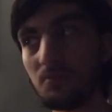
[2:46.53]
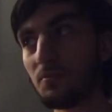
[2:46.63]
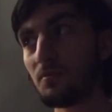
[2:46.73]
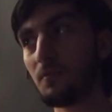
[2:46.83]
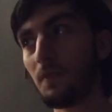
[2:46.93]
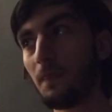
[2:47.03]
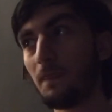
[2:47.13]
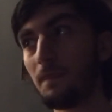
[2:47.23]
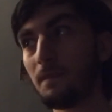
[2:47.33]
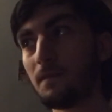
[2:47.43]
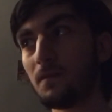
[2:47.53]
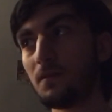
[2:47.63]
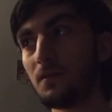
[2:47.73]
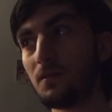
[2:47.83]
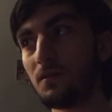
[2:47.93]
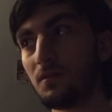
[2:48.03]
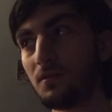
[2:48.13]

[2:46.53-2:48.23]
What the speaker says: Nobody speaks.